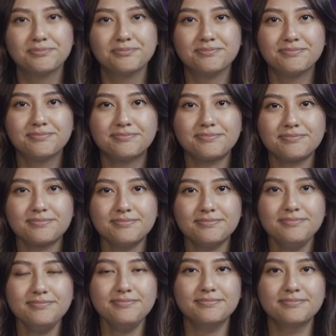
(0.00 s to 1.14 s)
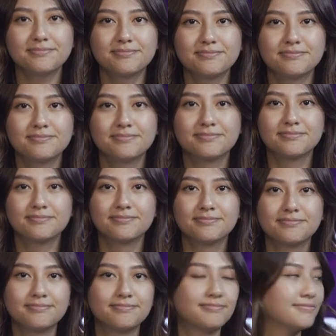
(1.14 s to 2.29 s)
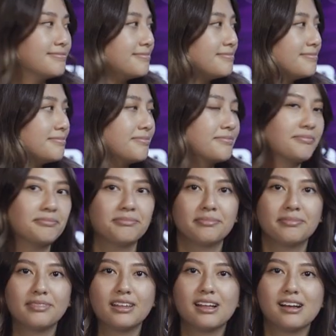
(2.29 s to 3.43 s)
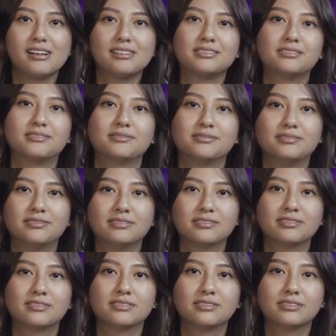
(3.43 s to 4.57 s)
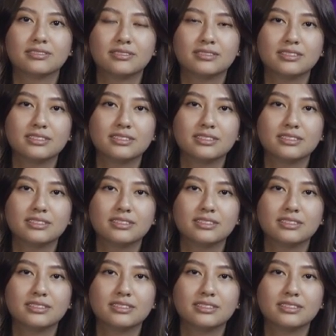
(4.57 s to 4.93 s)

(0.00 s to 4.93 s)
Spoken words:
(silent)